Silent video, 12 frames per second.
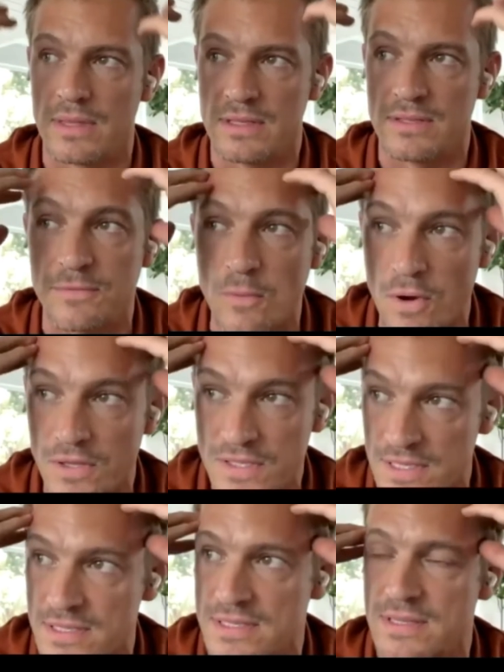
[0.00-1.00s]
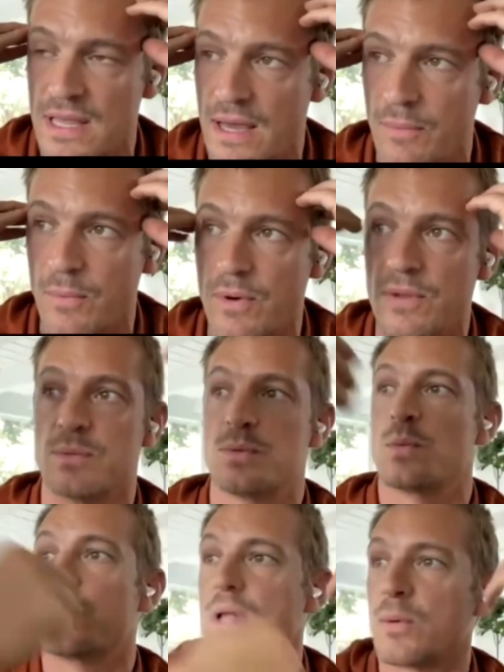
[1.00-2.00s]
voices that it was
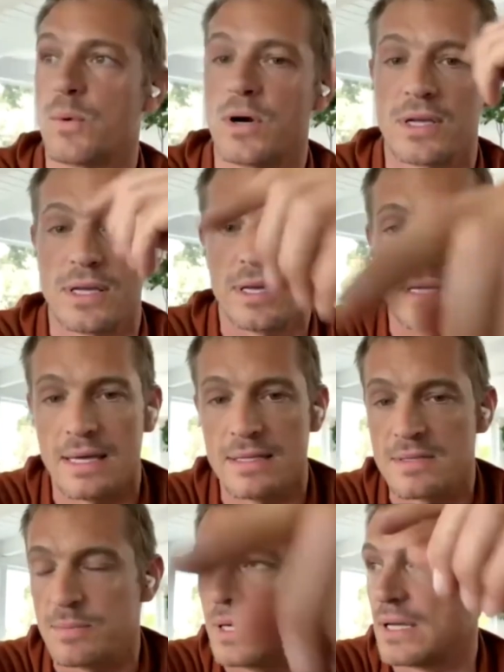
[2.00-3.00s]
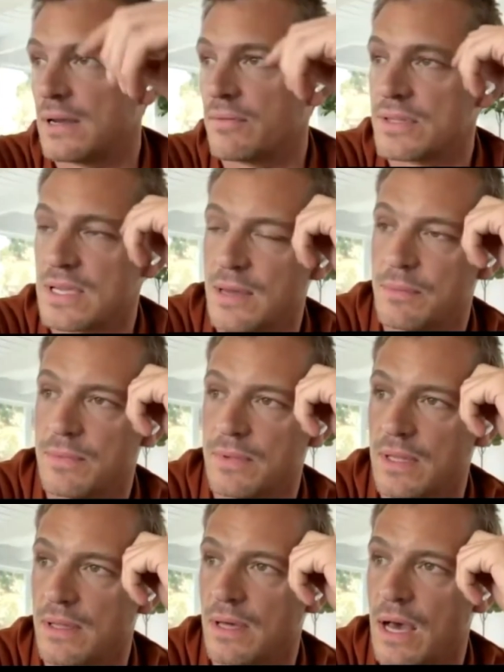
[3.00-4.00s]
like working against me, and every time
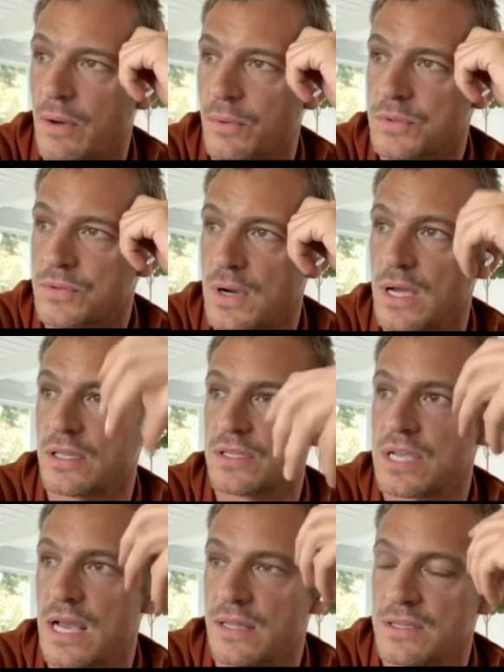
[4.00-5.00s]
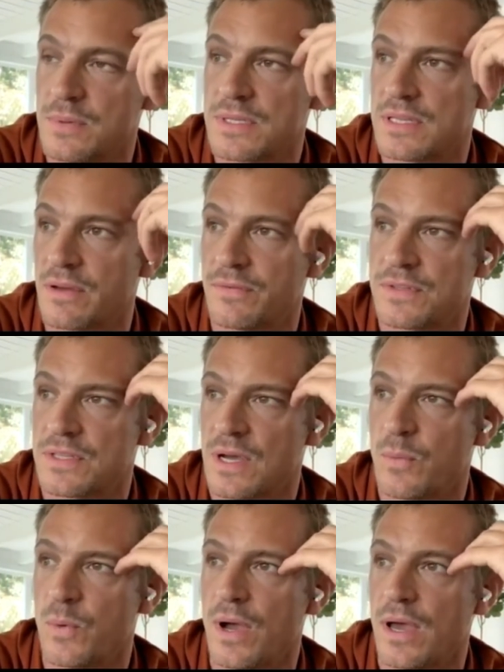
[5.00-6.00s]
I was trying to challenge myself in some
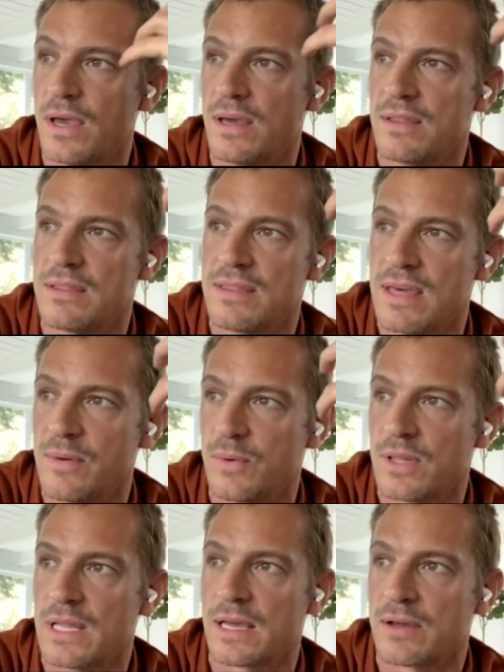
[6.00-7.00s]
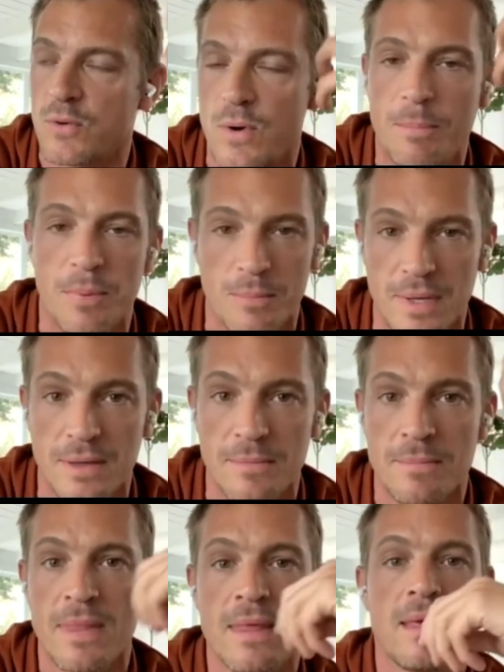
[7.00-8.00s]
way, they would like cripple me.
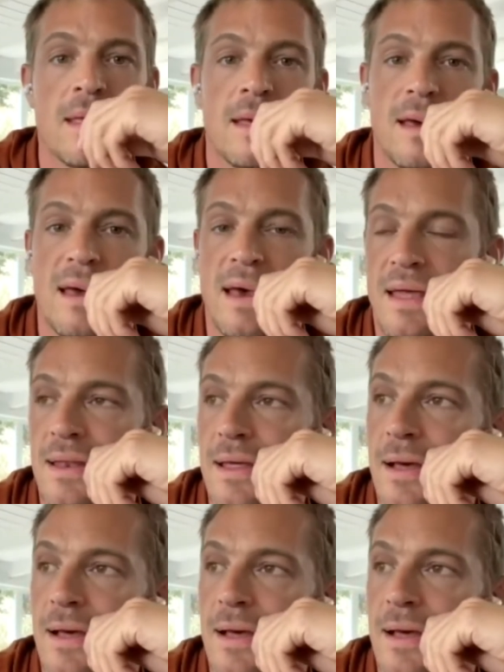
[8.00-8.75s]
And